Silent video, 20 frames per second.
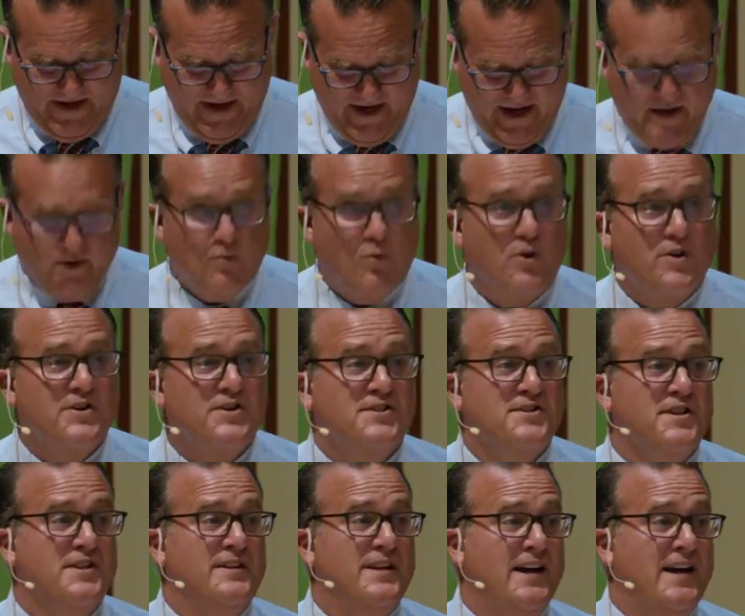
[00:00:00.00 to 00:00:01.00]
And worse
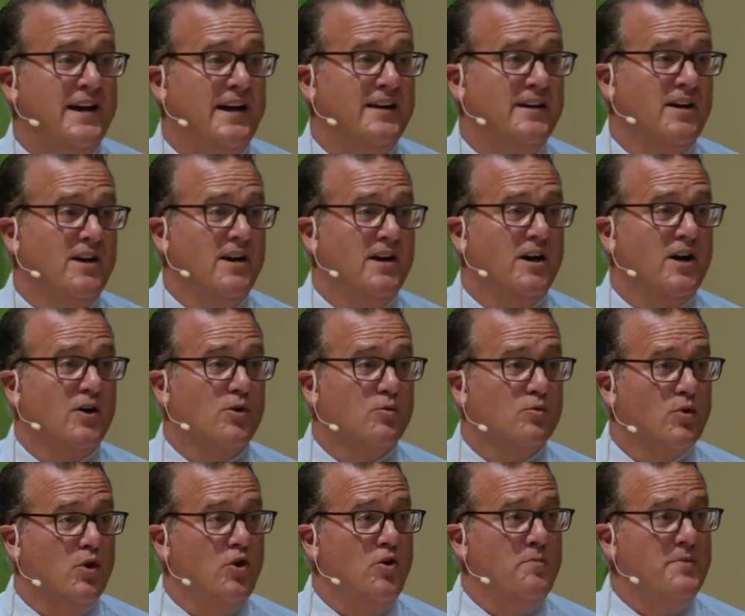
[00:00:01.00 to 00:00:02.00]
than that, a
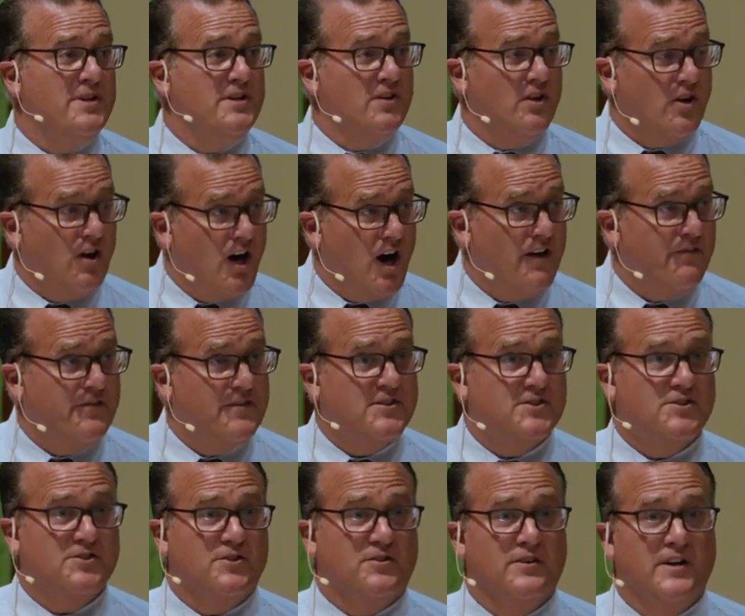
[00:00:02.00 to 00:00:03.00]
Roman
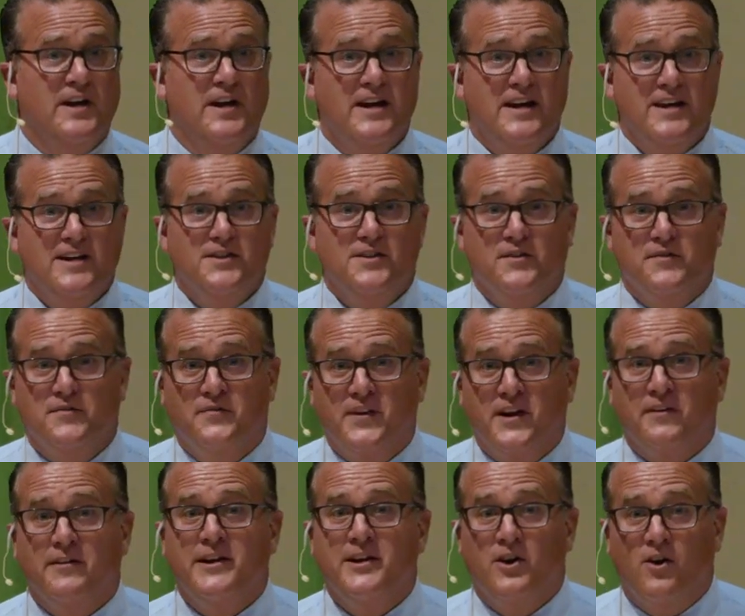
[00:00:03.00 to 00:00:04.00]
officer in the
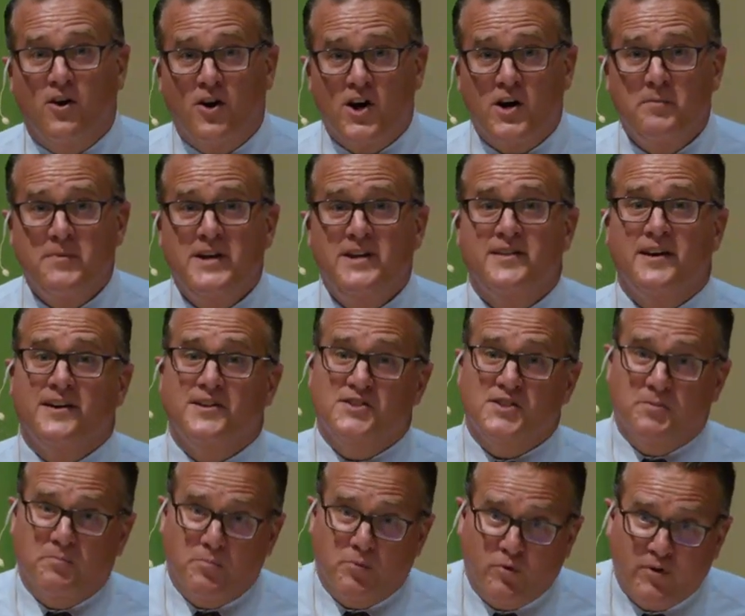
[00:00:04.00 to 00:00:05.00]
very army that is
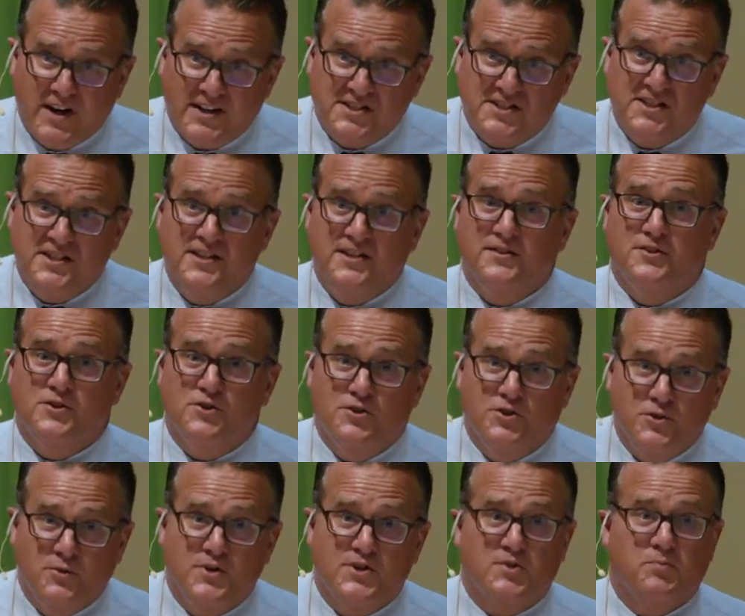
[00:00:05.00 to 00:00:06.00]
oppressing the
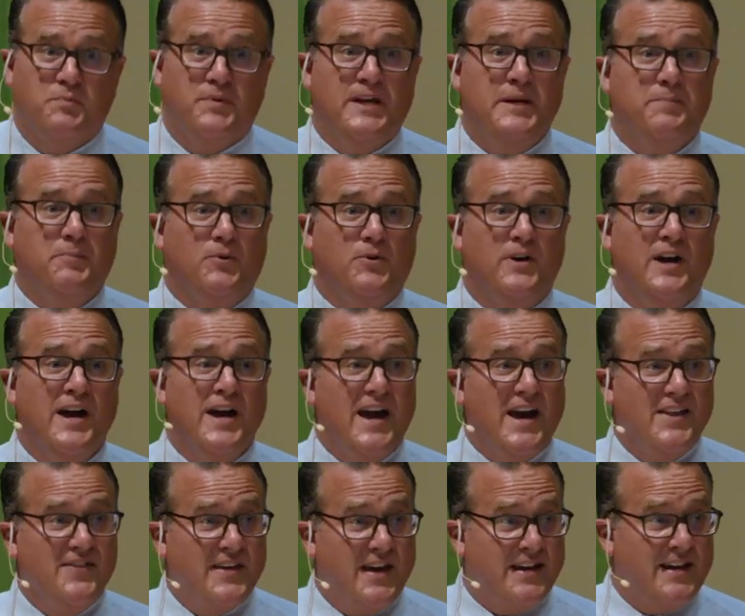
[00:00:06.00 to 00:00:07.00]
Jewish people
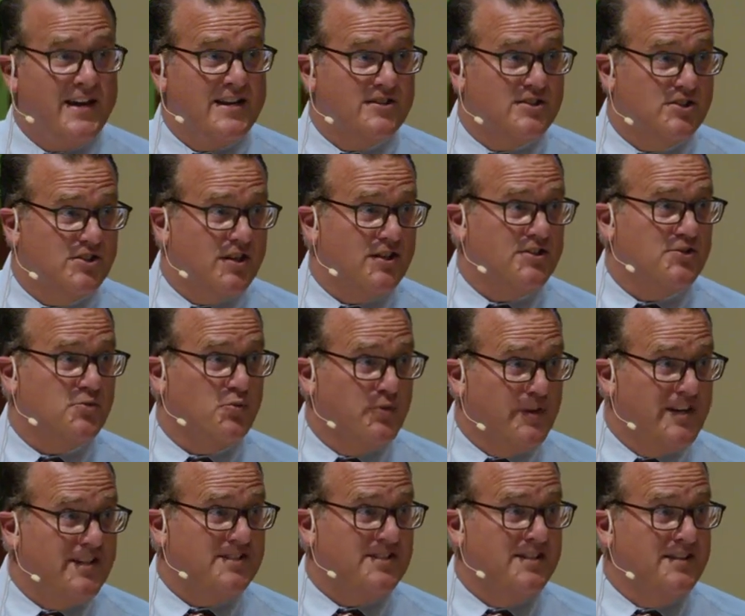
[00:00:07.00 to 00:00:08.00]
and that has just
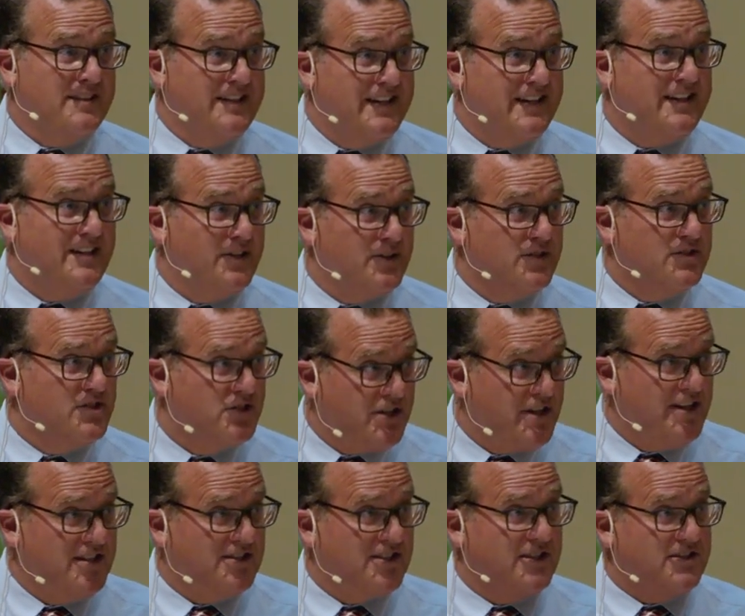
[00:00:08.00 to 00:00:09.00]
recently killed
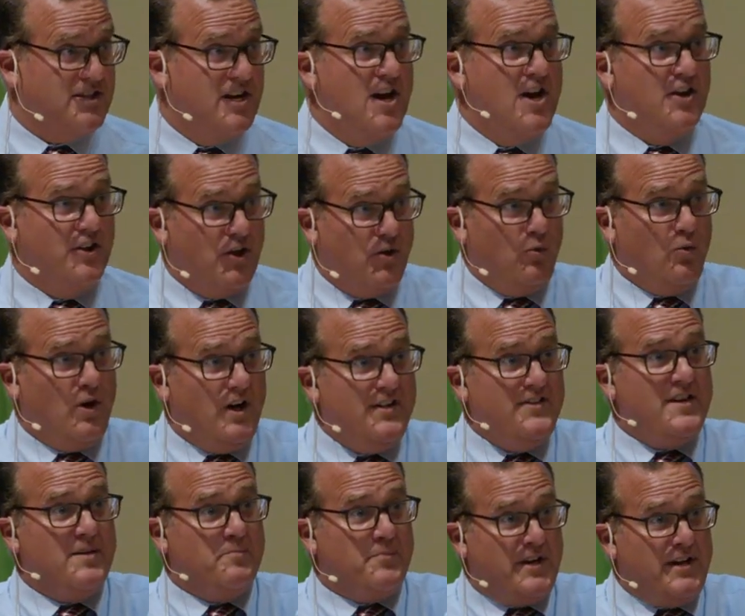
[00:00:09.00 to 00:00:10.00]
Jesus, the one
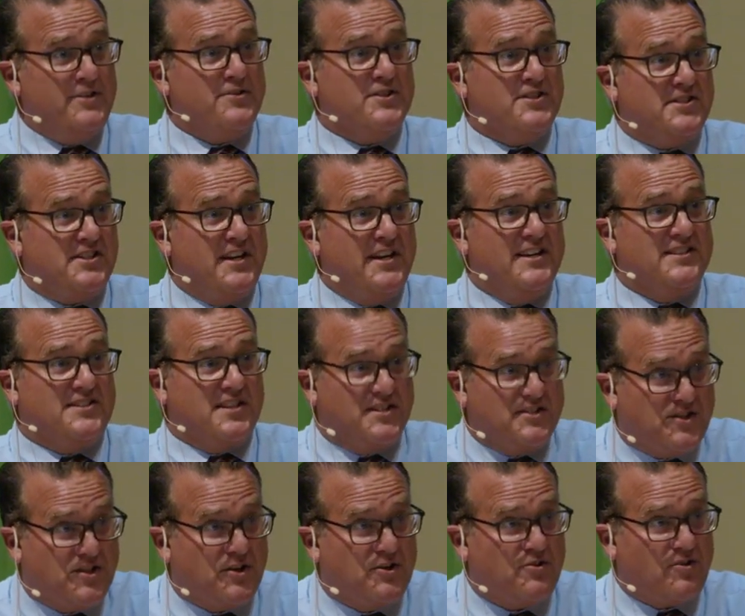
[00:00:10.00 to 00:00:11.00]
that Peter says is
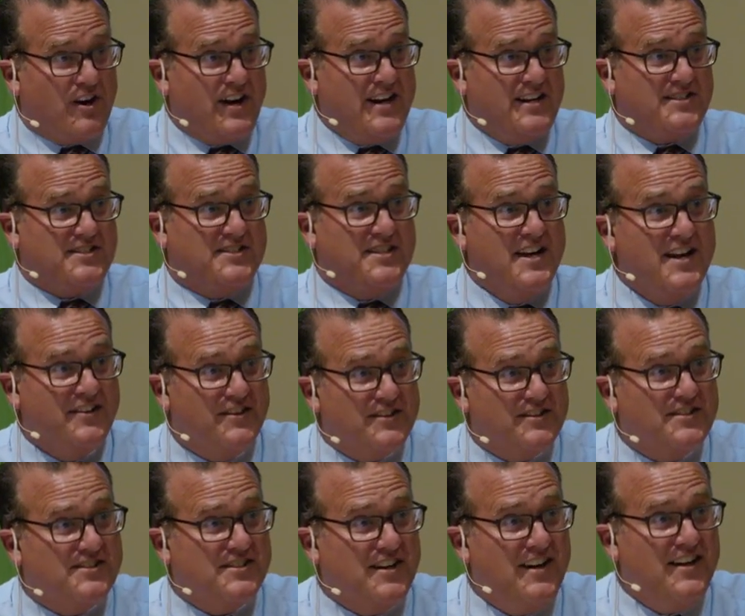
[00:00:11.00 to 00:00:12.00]
the Christ, the
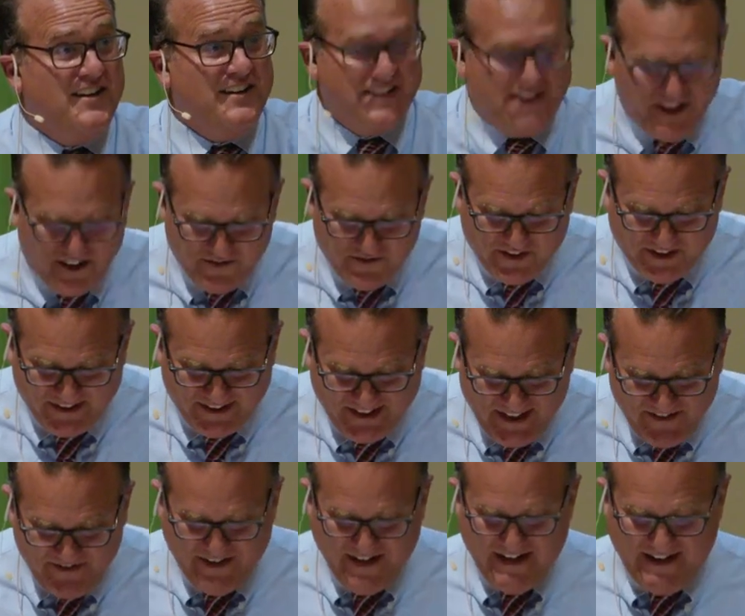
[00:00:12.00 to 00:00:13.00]
Son of the
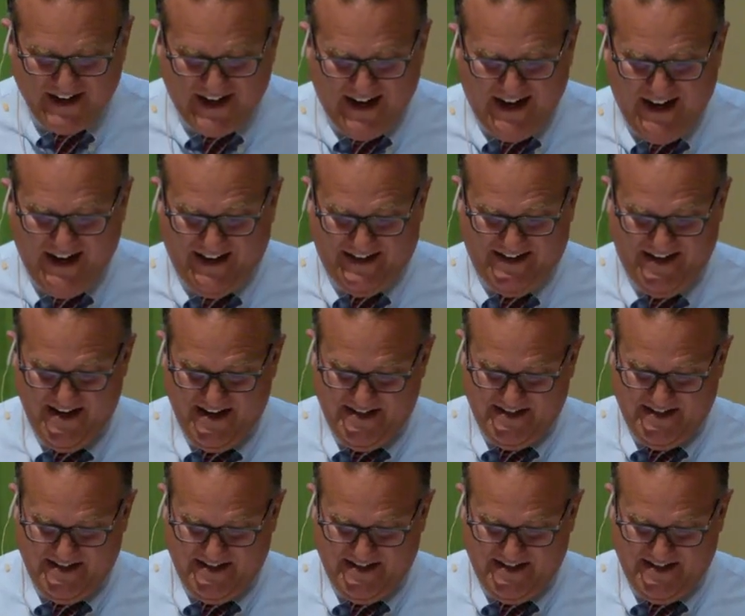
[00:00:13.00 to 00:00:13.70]
living God.